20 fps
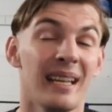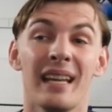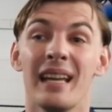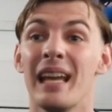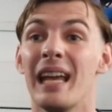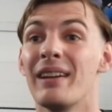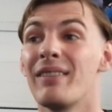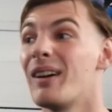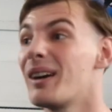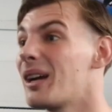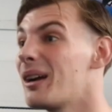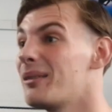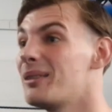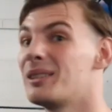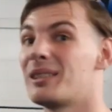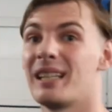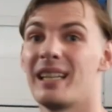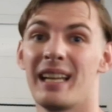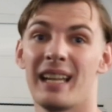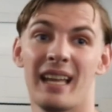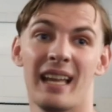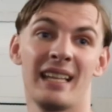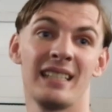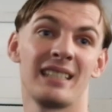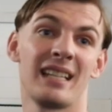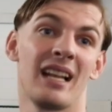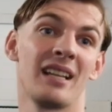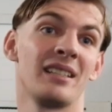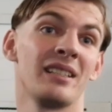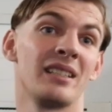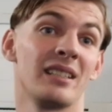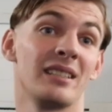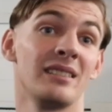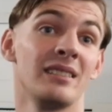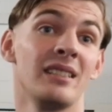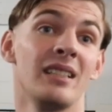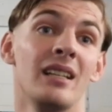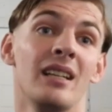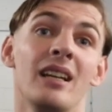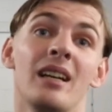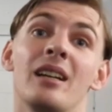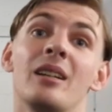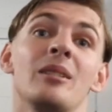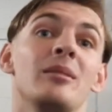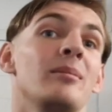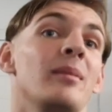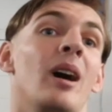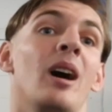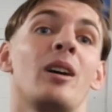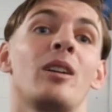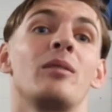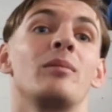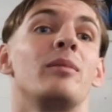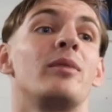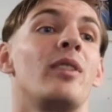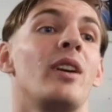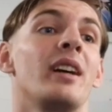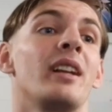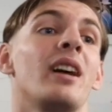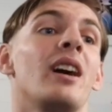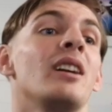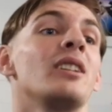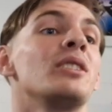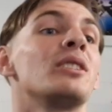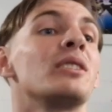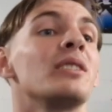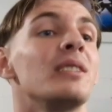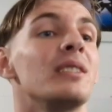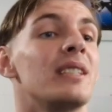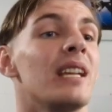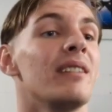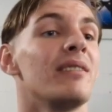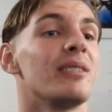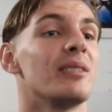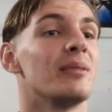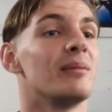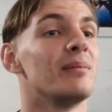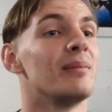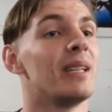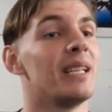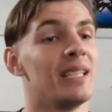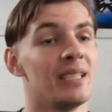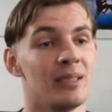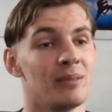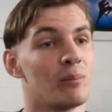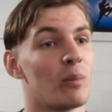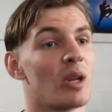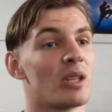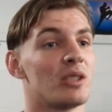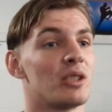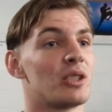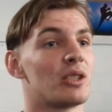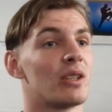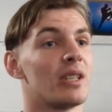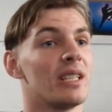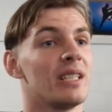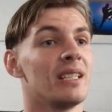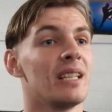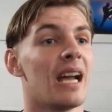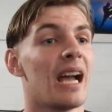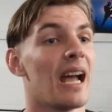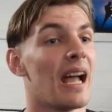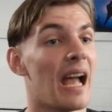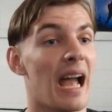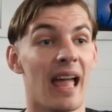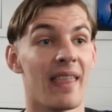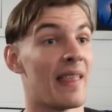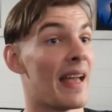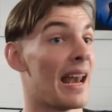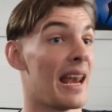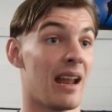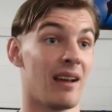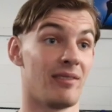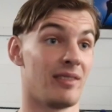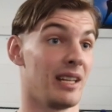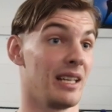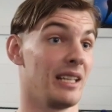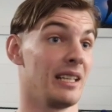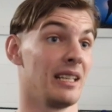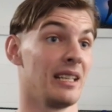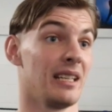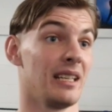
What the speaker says: If I go into East London, I can find 107 in one street that are lovely.